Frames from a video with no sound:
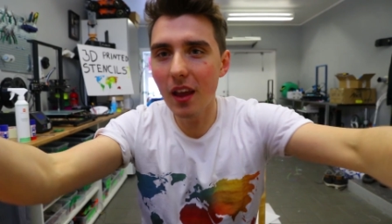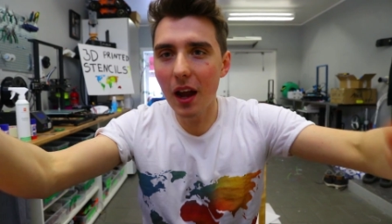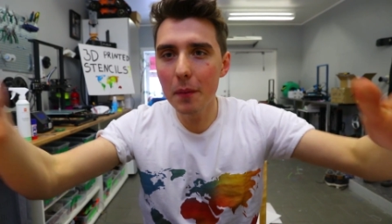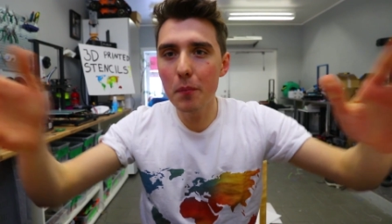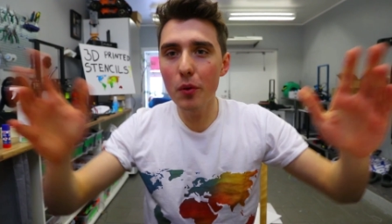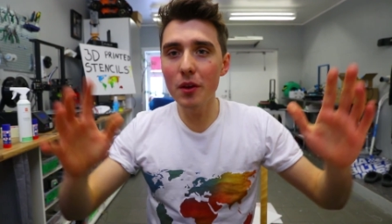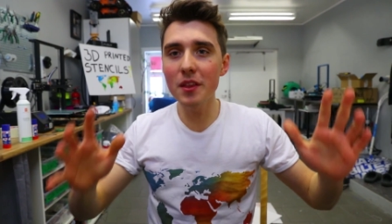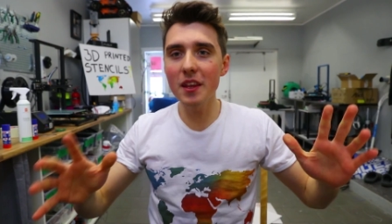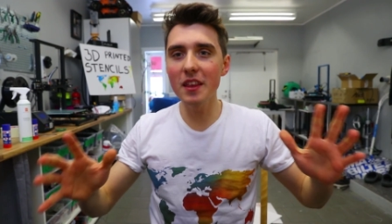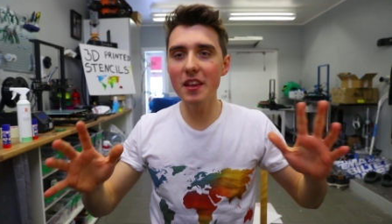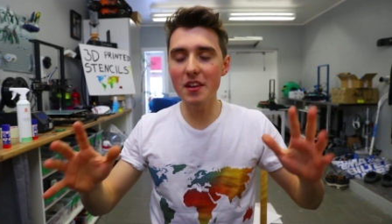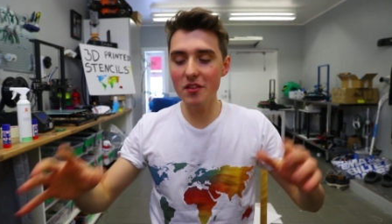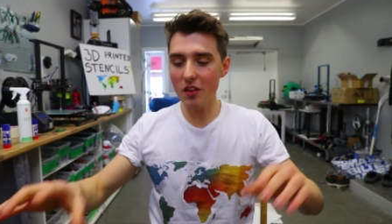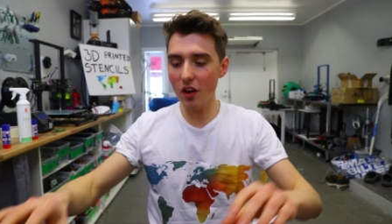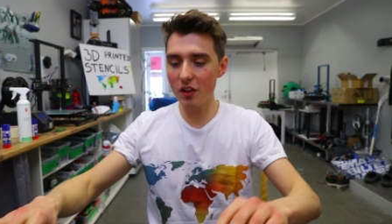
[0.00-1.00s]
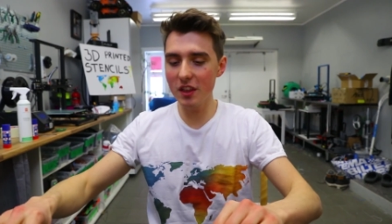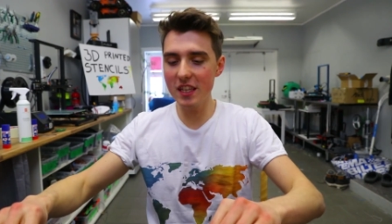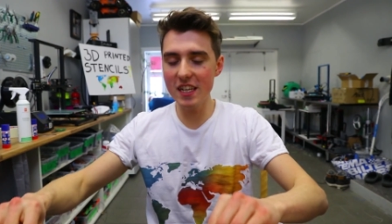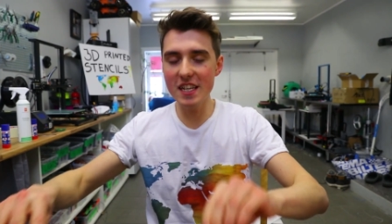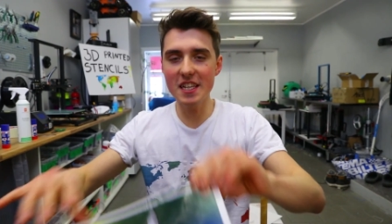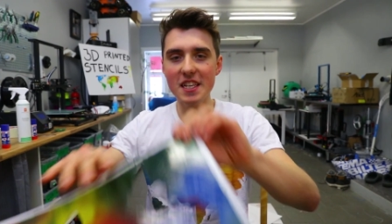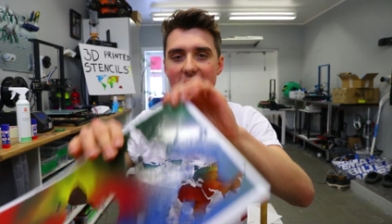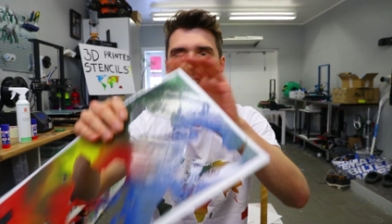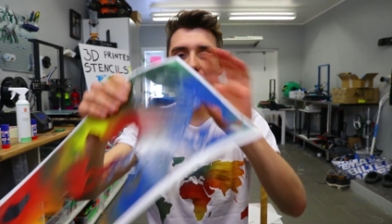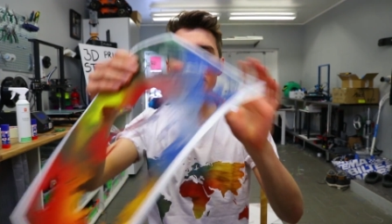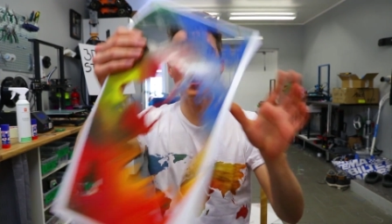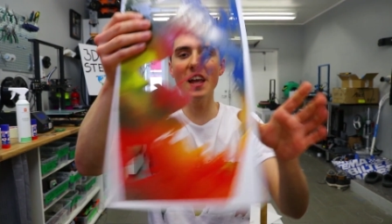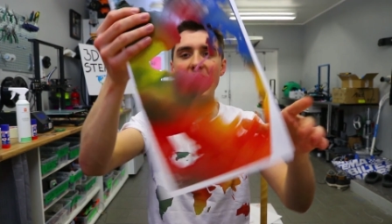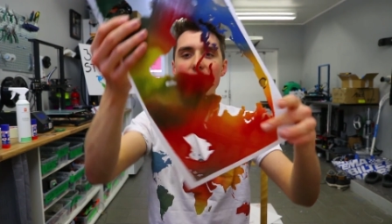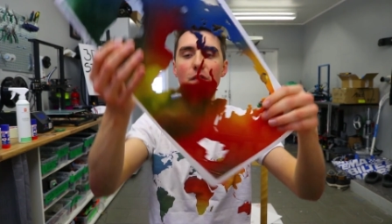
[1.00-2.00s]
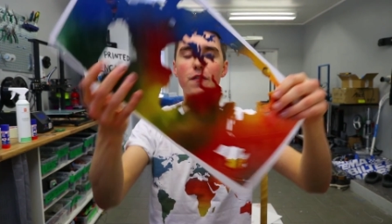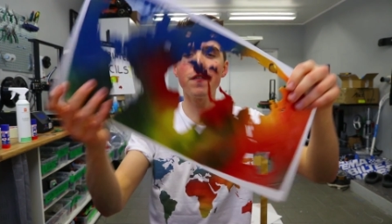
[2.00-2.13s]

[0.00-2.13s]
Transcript: I printed this on the CR10